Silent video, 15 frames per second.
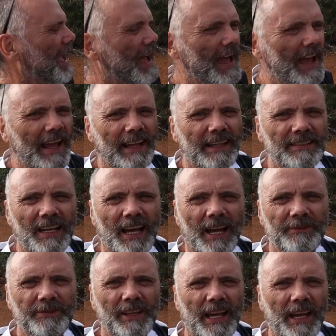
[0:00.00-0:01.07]
And
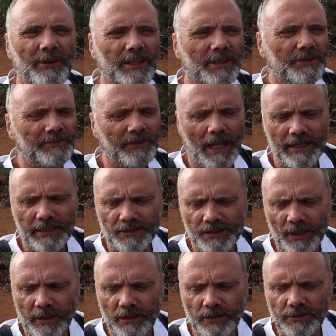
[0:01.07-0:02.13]
half the area is flooded,
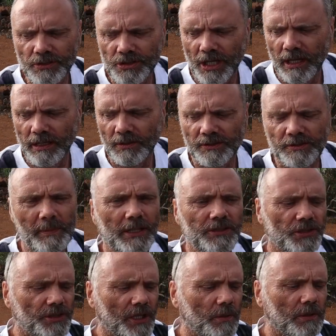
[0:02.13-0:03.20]
so I couldn't show you as
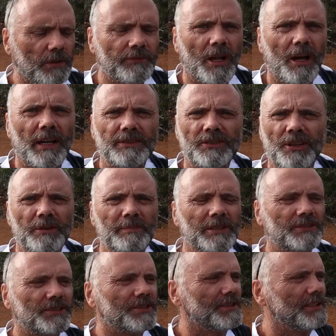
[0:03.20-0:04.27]
much as I would have liked to,
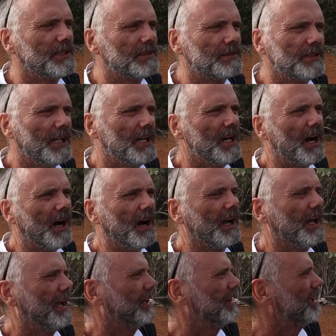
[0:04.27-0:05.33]
but still,
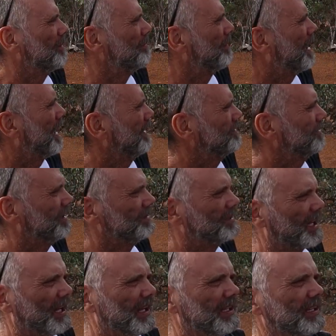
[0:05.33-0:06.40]
I had the amazing
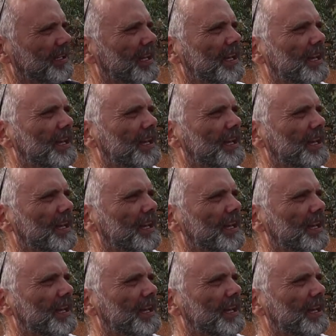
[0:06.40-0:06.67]
day.